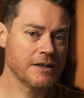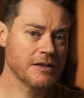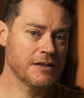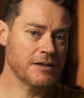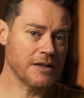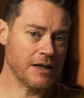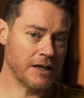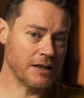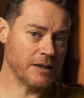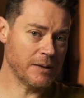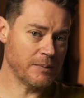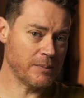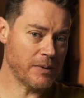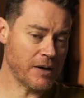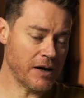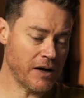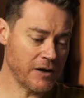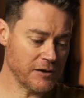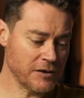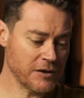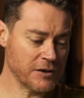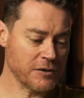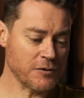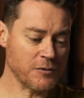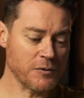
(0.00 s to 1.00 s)
And the
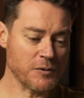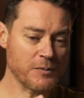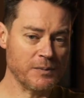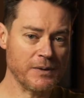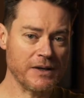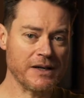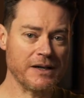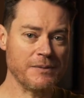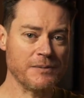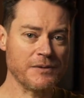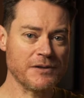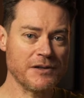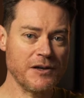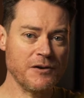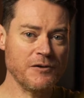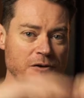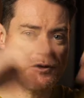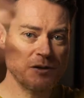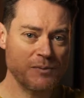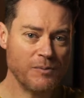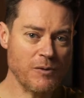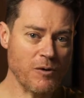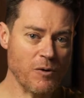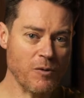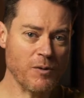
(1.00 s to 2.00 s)
particles become so
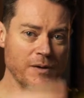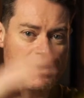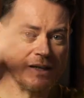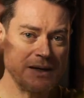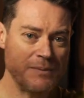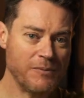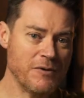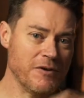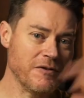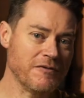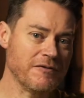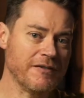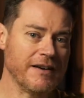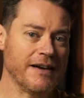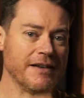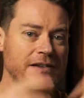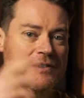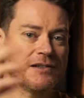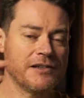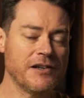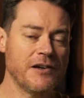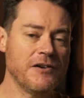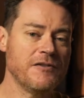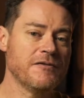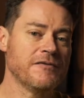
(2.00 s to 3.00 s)
small and they move around
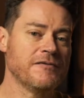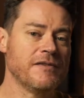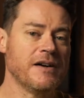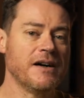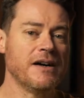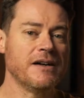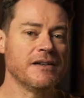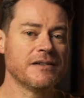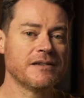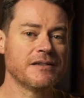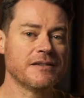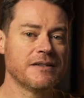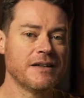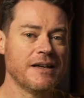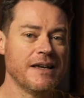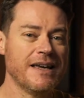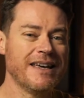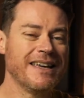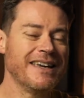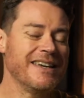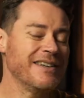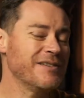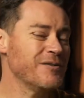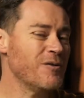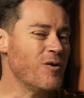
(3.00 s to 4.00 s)
so fast,
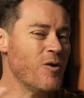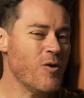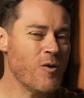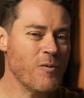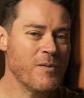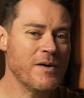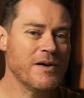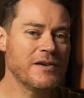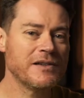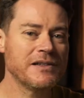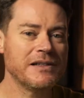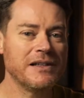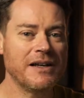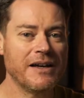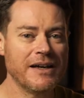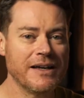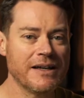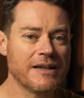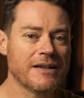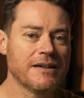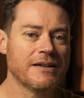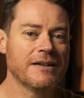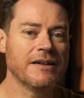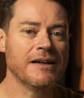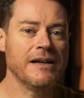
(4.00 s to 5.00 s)
it's almost
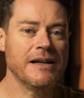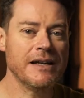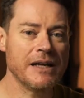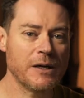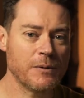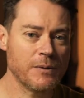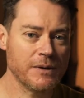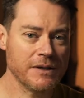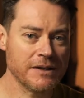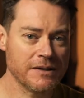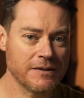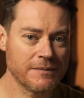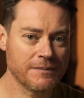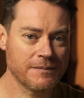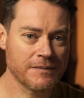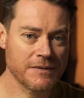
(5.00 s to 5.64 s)
like a liquid.